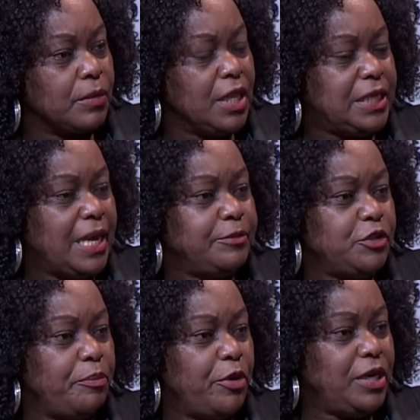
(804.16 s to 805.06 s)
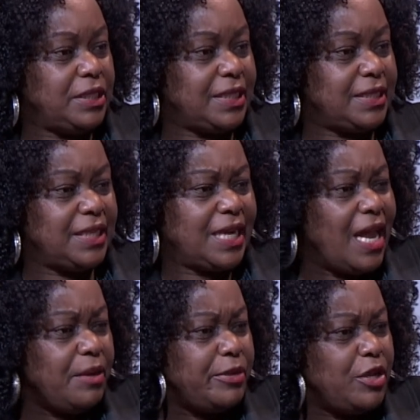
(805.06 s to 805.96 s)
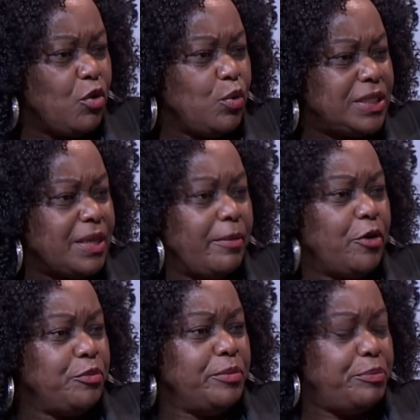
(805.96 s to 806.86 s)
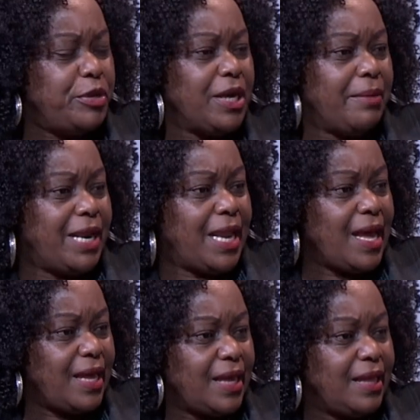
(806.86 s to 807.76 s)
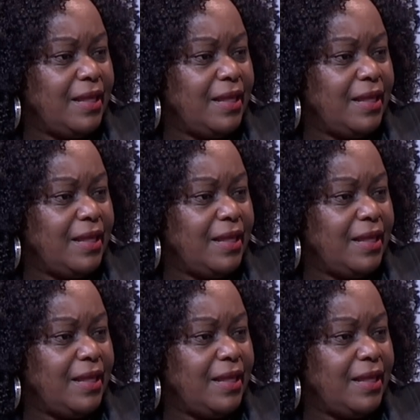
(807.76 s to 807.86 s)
in terms of politics, it can't be always about me being a Malaya.